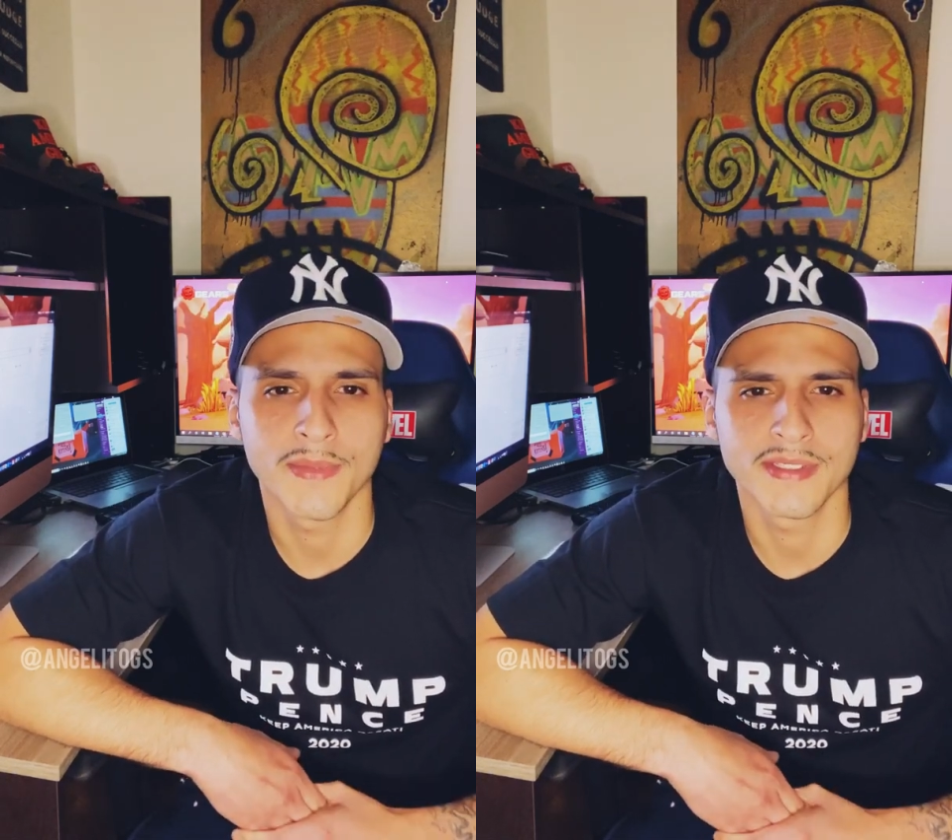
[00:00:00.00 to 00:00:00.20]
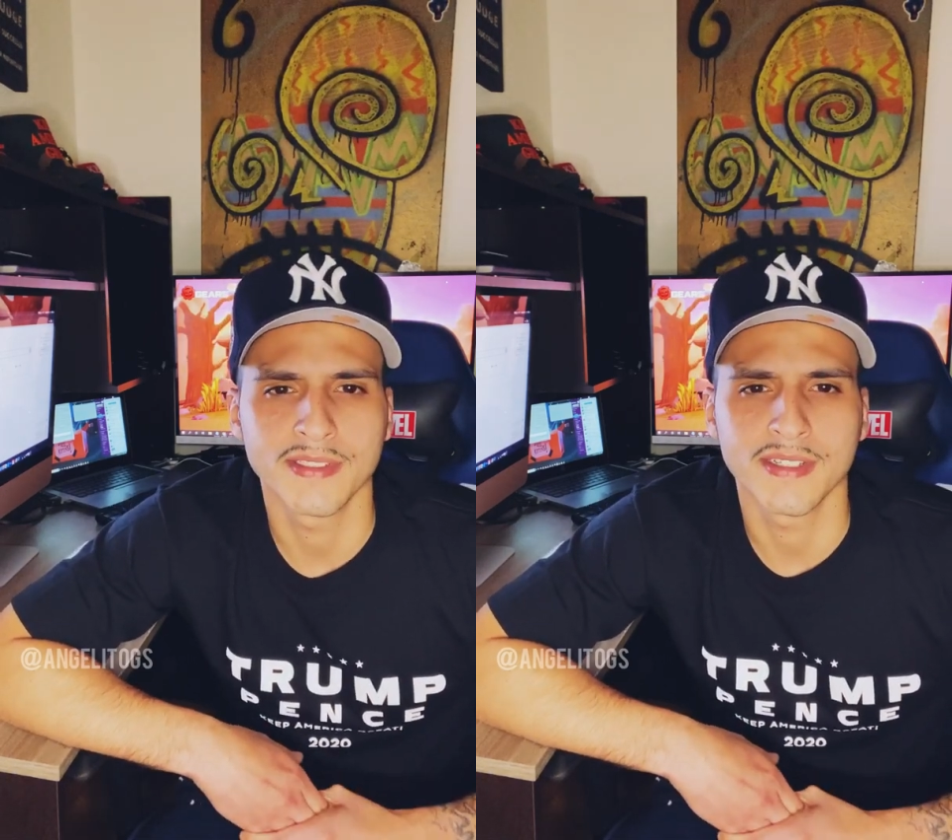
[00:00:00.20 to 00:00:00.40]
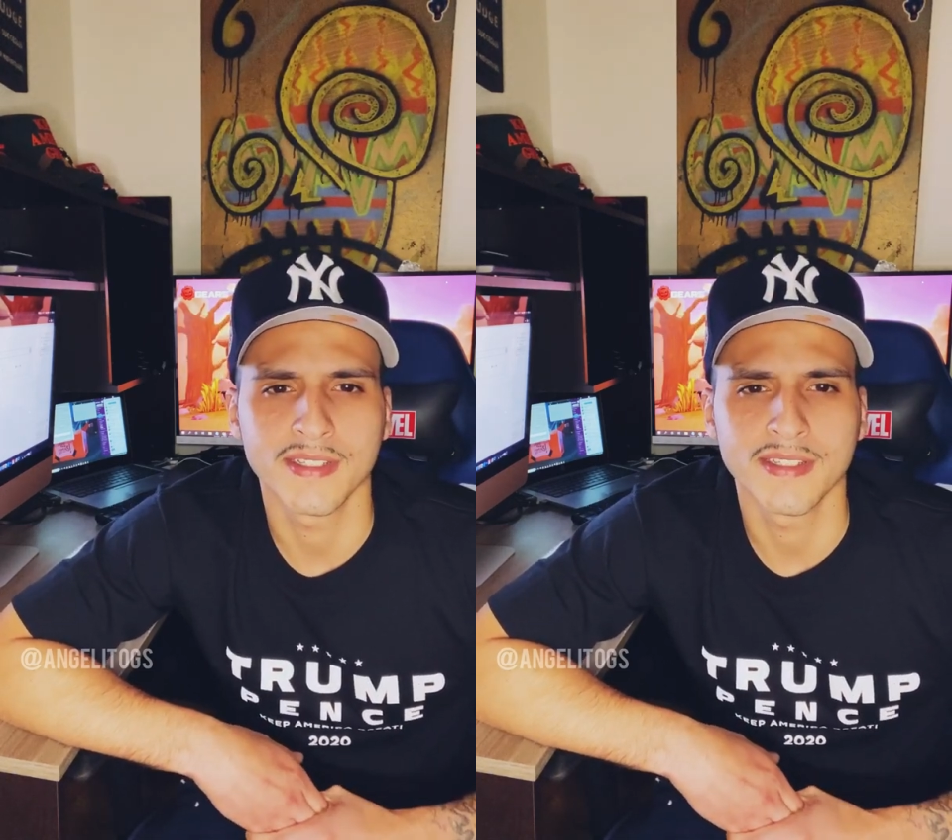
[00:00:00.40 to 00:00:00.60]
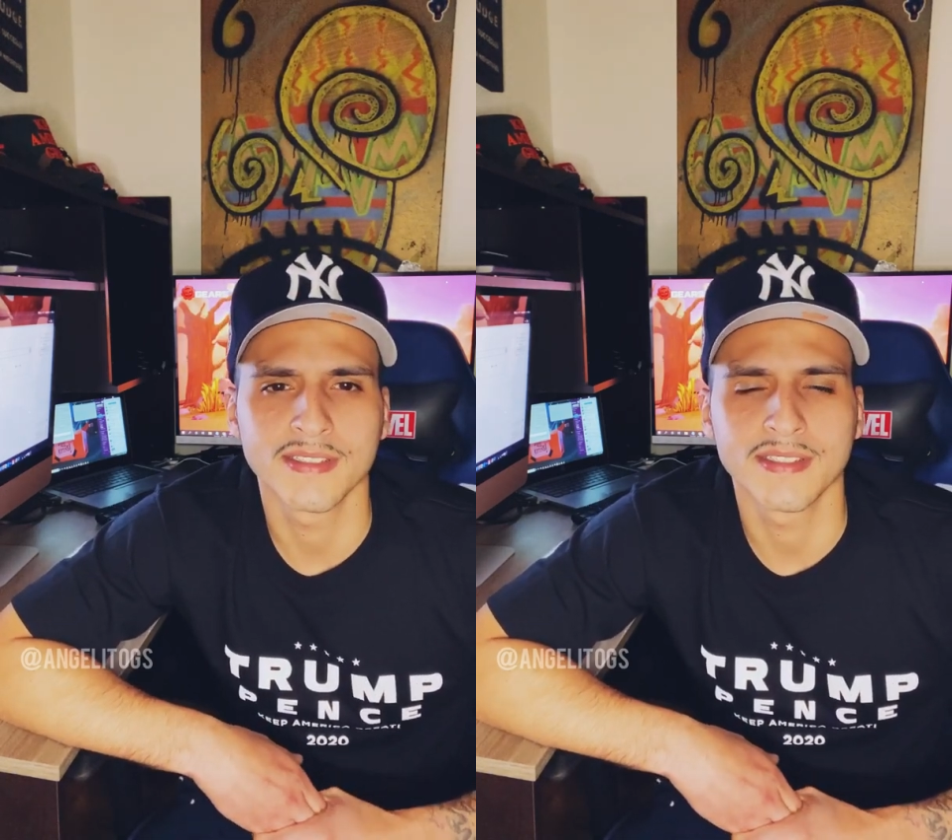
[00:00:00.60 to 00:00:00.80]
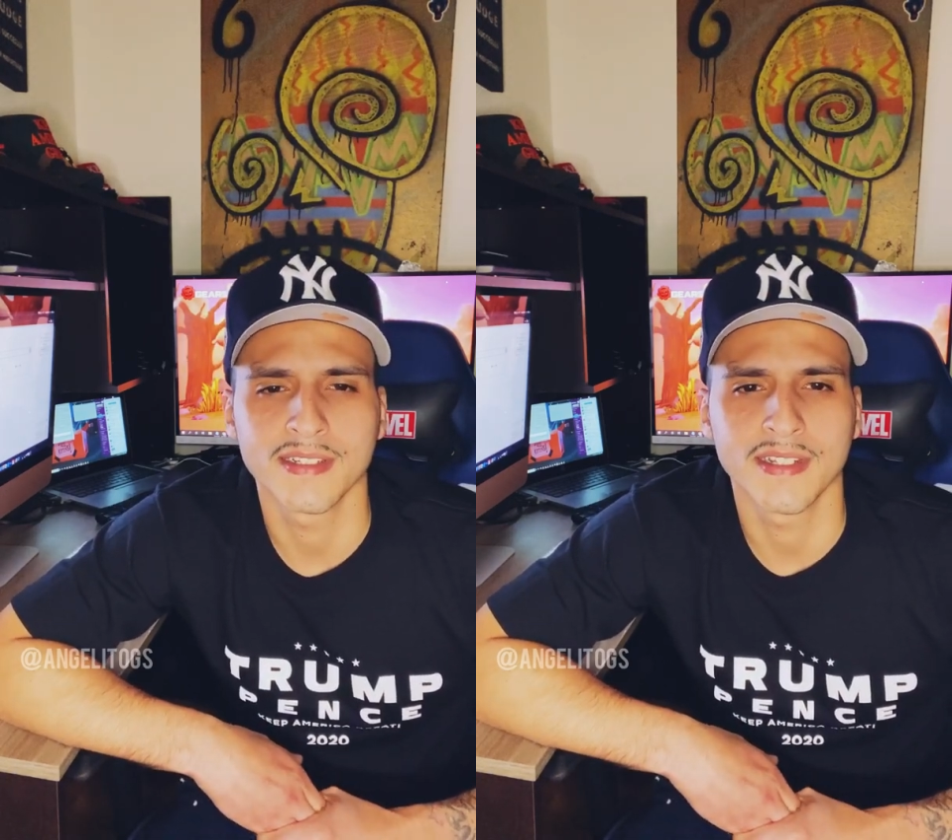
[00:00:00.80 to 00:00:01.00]
I dug
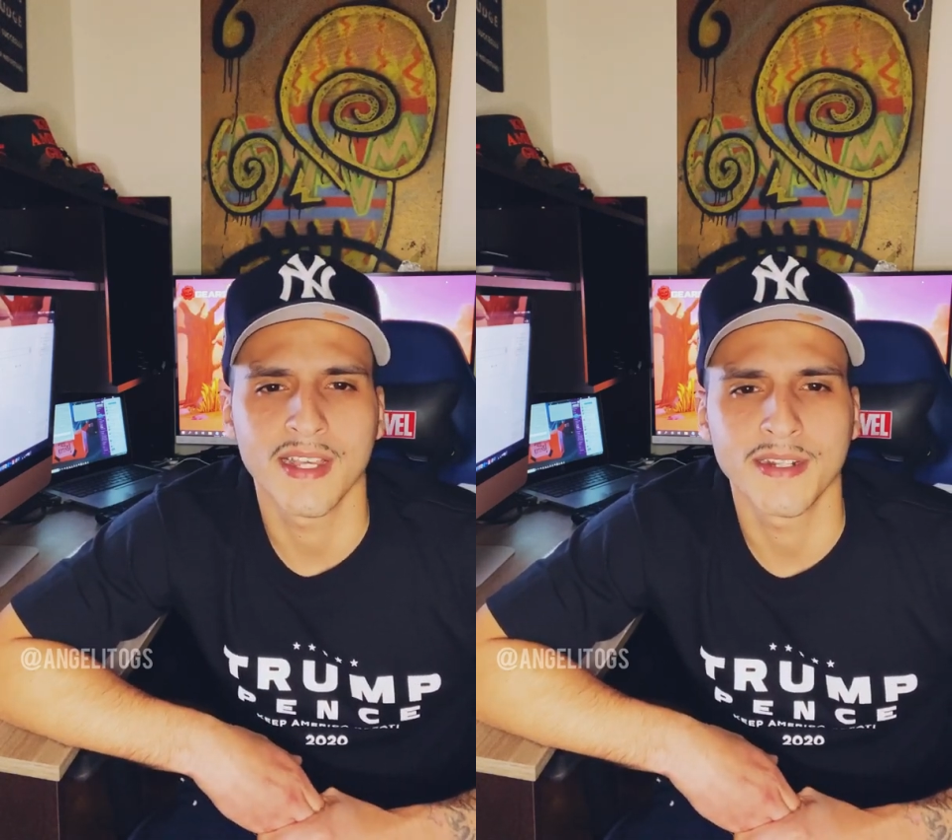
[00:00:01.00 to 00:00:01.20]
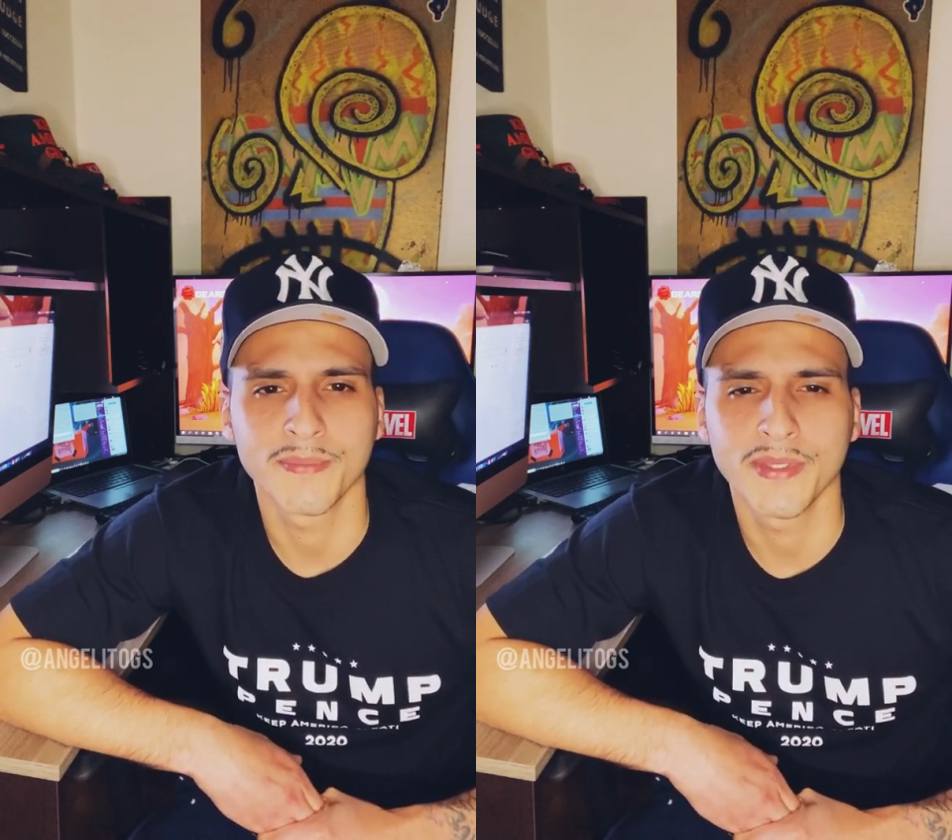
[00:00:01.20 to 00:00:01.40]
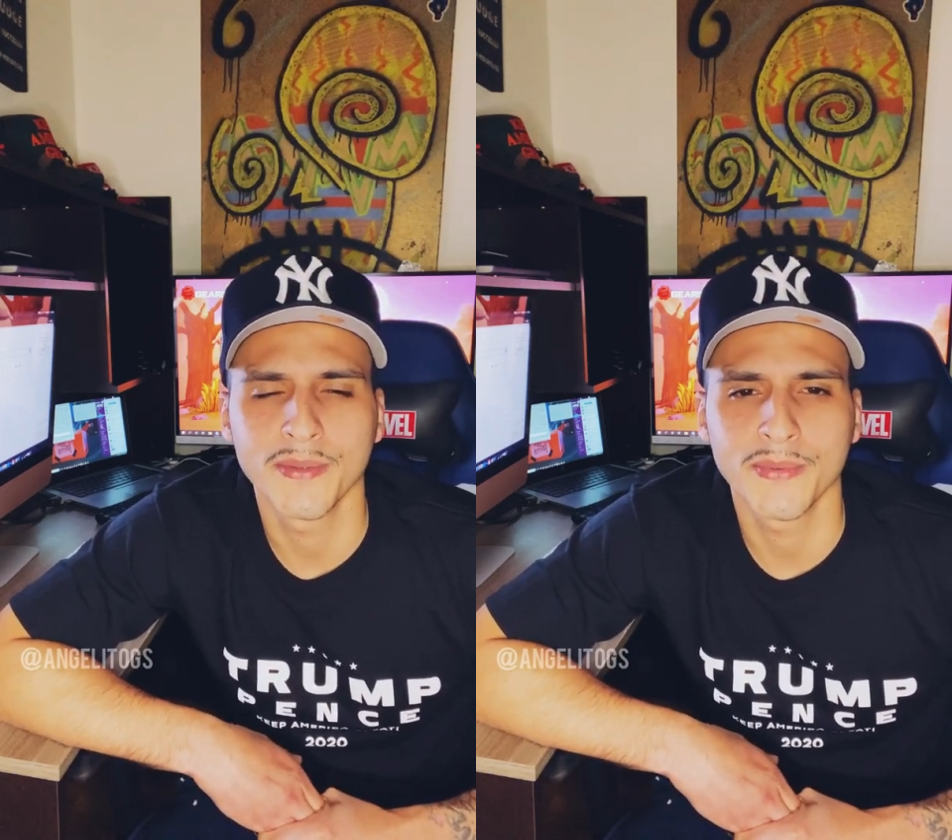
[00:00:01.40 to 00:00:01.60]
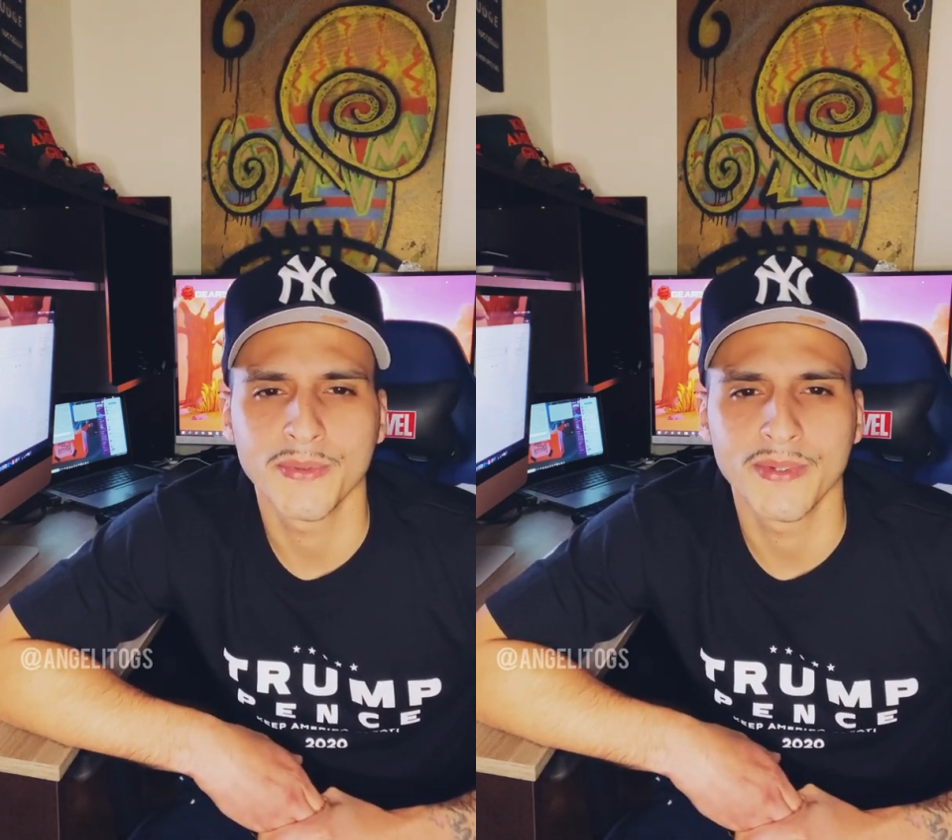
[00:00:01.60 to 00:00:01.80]
into a lot of people,